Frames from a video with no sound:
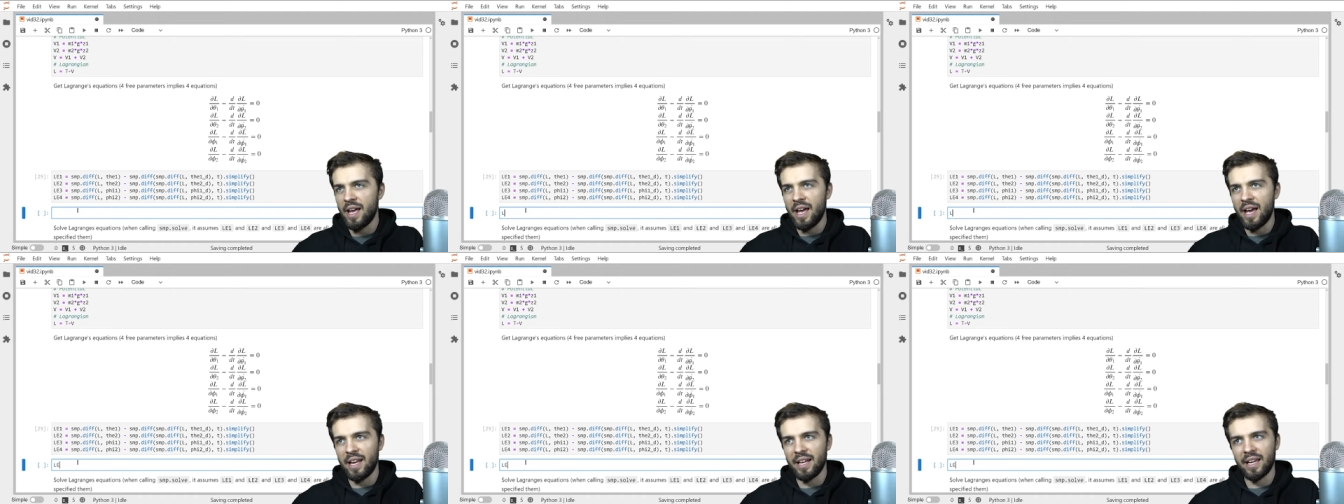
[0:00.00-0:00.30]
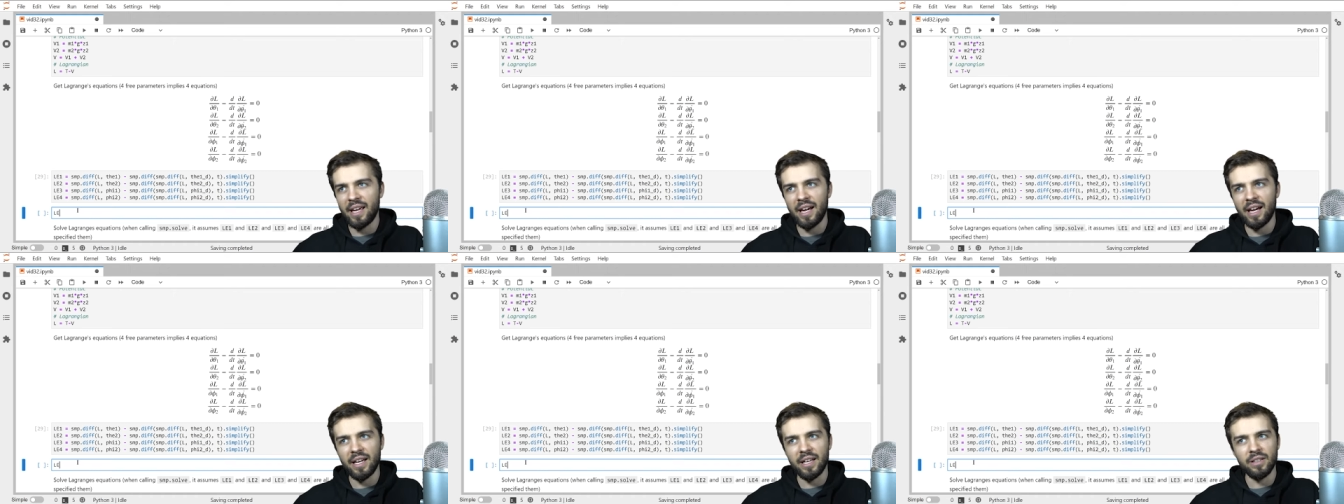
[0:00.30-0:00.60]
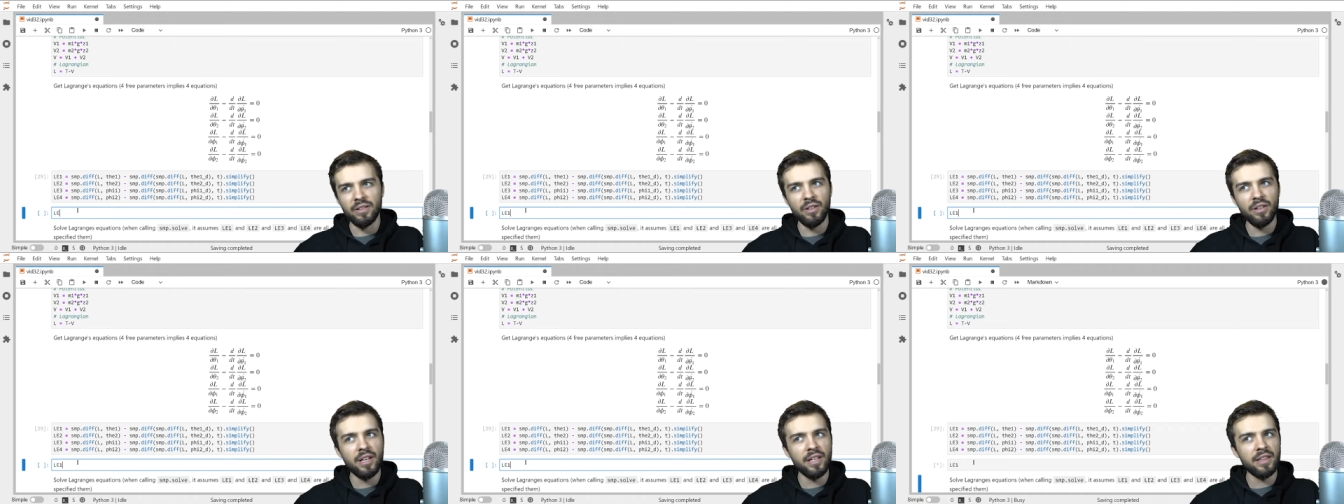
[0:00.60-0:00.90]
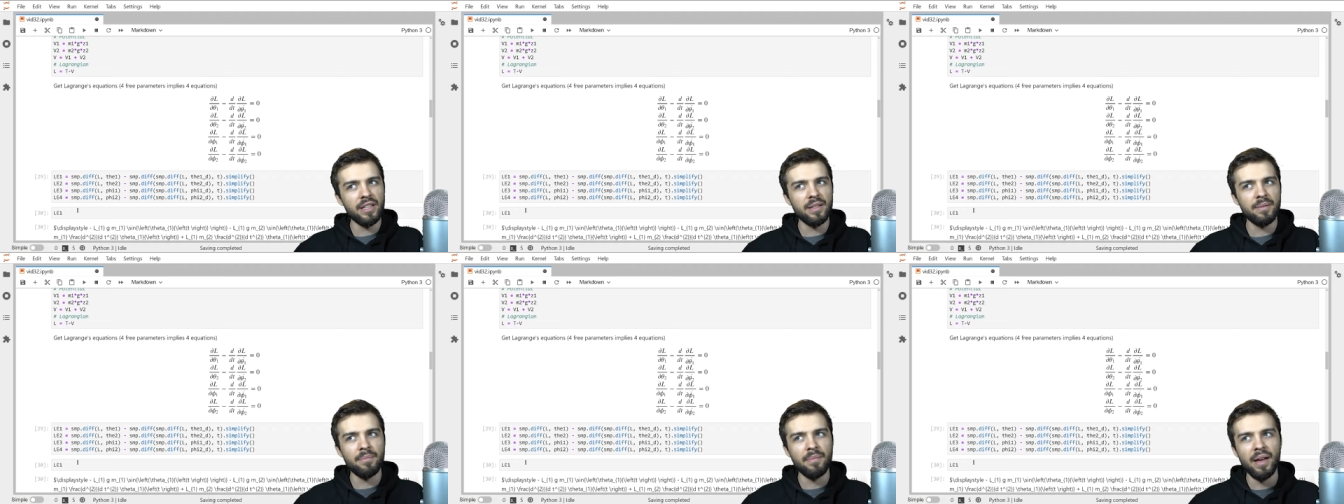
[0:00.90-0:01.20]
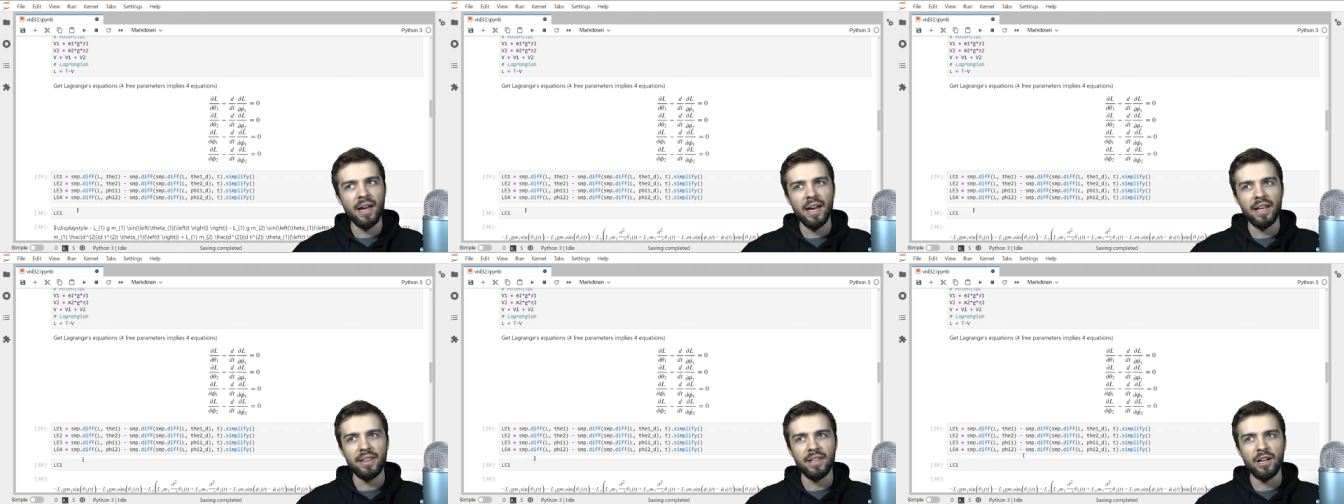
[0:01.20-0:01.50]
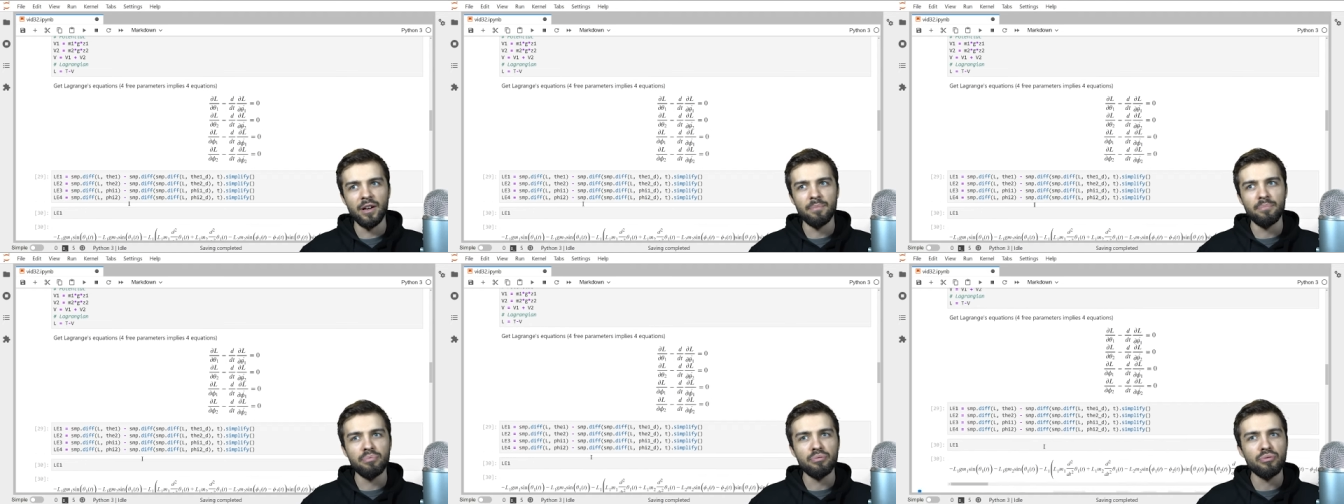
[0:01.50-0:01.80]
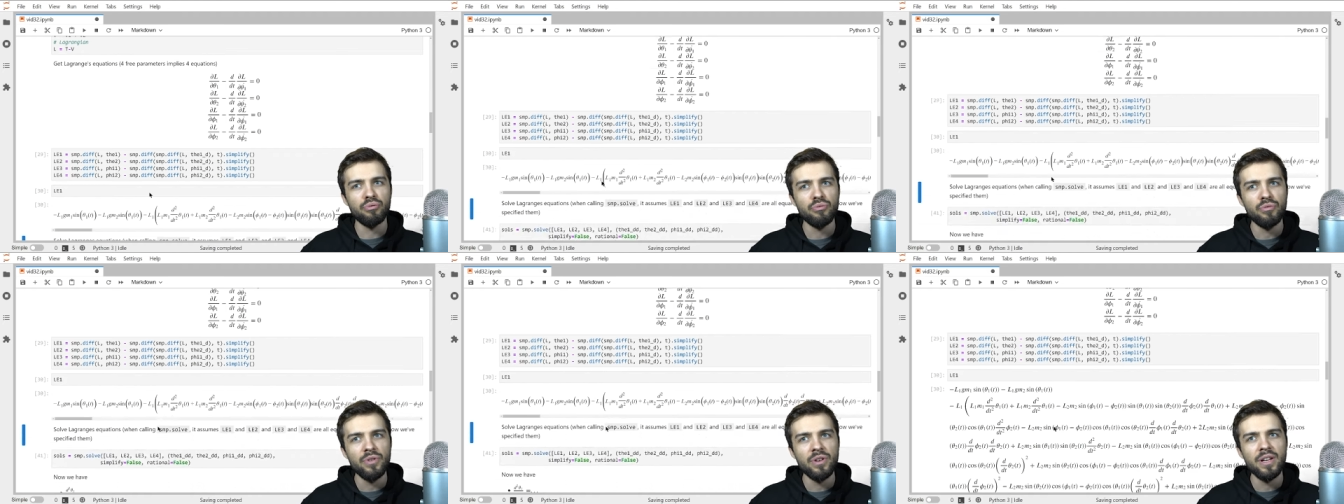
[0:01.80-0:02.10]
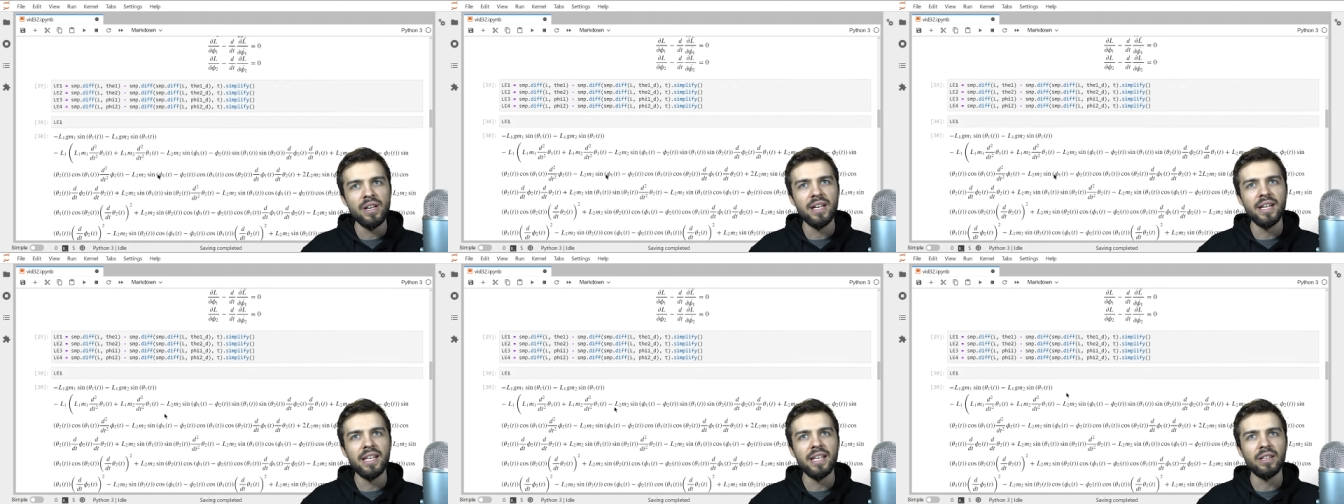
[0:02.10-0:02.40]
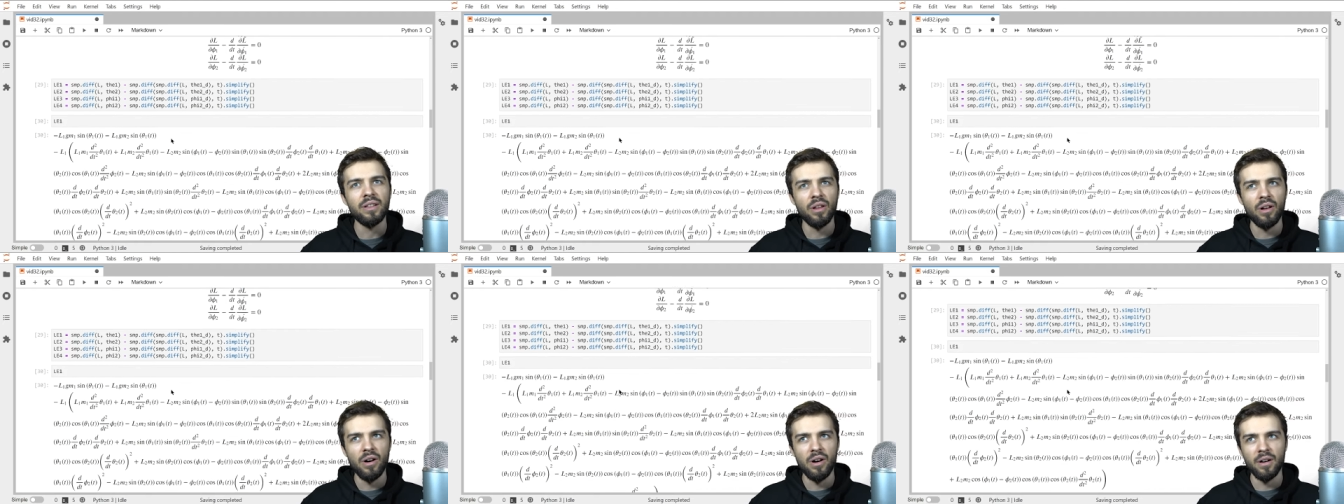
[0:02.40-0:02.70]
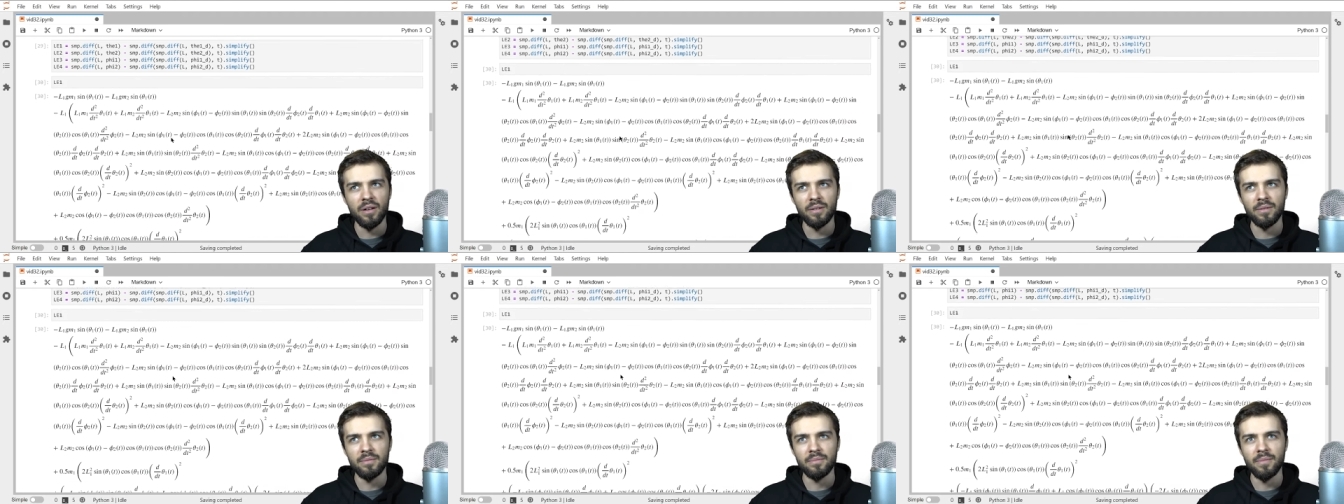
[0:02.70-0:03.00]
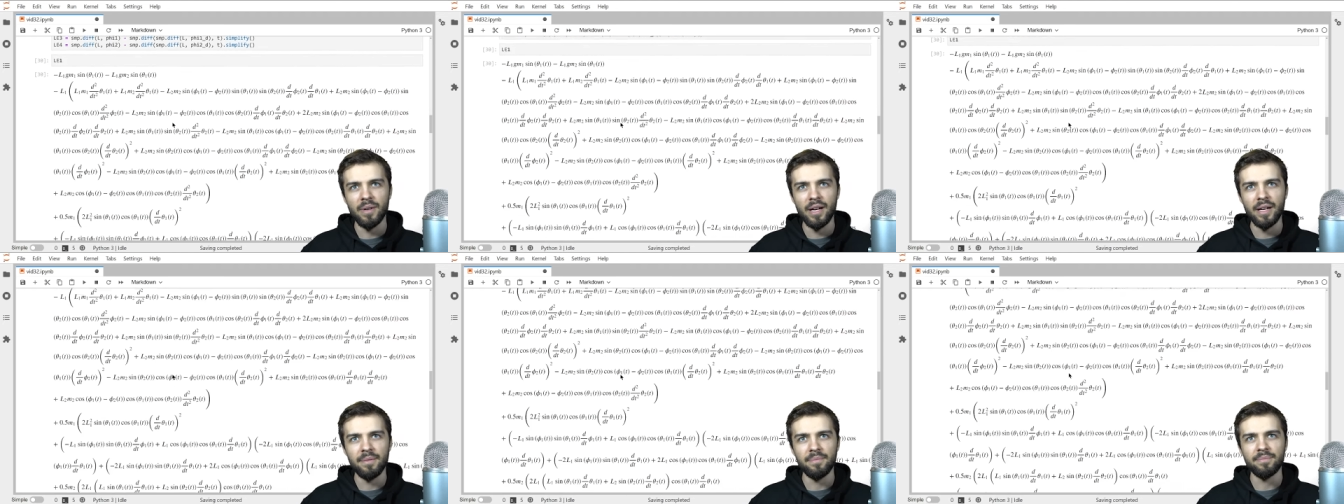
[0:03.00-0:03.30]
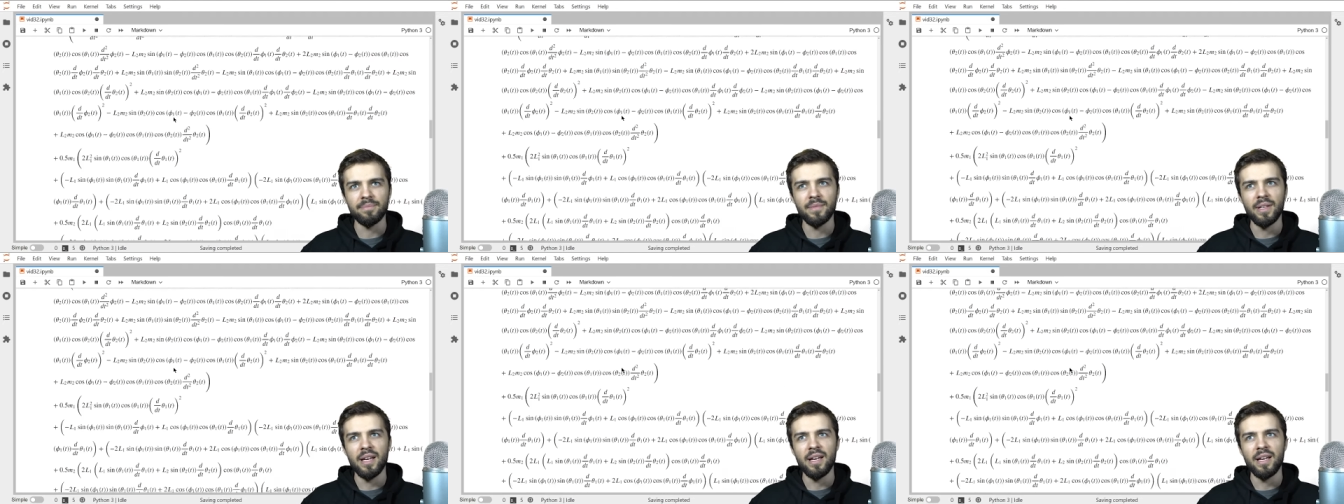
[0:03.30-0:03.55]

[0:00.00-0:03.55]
And again, I can look at them, and they're pretty long, right?